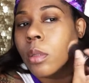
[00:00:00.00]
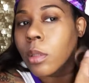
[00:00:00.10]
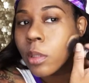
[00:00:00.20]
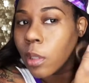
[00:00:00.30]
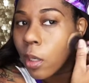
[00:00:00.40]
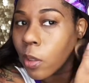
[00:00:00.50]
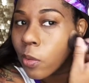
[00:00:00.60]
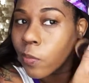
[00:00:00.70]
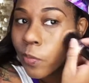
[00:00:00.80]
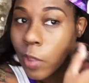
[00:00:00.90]

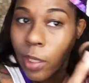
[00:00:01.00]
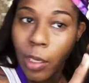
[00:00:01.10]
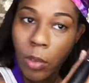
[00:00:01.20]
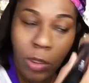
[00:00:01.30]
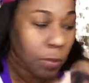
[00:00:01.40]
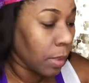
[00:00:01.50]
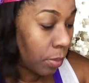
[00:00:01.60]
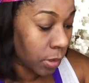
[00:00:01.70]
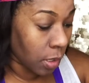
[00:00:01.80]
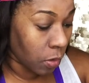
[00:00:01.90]
So, and I know some
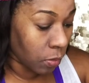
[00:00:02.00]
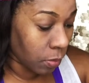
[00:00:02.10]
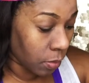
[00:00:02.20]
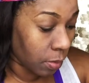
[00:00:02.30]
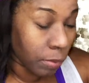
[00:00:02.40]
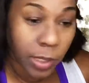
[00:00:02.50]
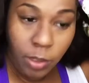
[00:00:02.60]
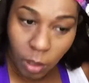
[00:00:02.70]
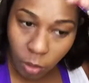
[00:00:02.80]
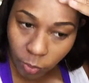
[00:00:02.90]
people don't
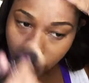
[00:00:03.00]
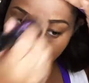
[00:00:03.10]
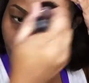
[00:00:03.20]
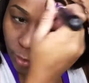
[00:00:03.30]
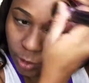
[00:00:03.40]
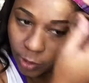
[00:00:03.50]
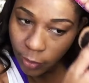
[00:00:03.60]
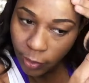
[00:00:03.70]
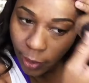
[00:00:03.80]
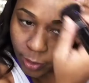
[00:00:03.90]
blend all the way down to
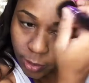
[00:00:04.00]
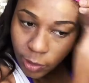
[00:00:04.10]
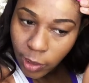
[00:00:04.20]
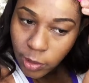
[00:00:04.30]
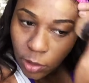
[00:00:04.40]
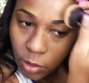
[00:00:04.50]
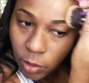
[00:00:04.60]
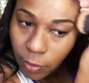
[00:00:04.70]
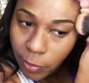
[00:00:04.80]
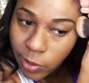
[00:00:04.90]
their neck, and that's
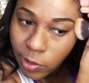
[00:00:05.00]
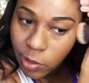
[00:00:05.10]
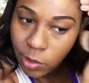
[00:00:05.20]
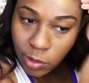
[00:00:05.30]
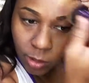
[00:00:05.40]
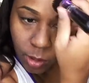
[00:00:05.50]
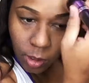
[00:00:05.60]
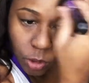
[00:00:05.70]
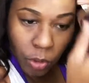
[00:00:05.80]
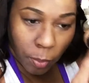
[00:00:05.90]
your business,
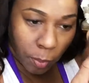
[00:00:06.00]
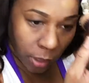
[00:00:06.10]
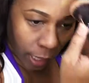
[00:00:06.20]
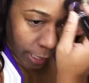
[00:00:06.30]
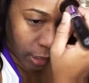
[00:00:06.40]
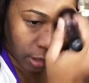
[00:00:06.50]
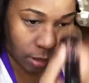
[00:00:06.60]
that's your plight.